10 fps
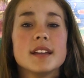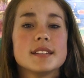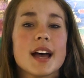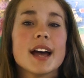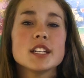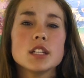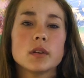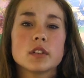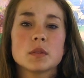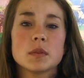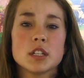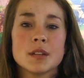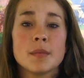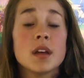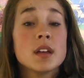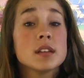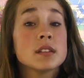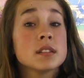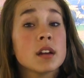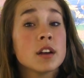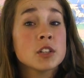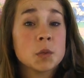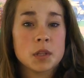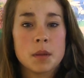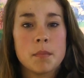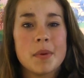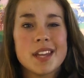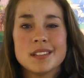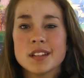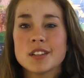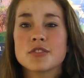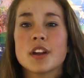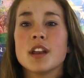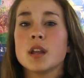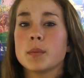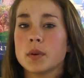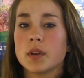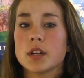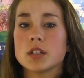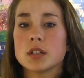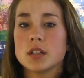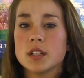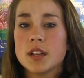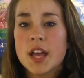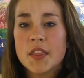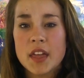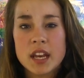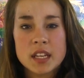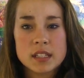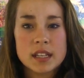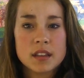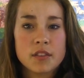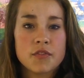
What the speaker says: Taji horsemanship starts with a basic training progression that is the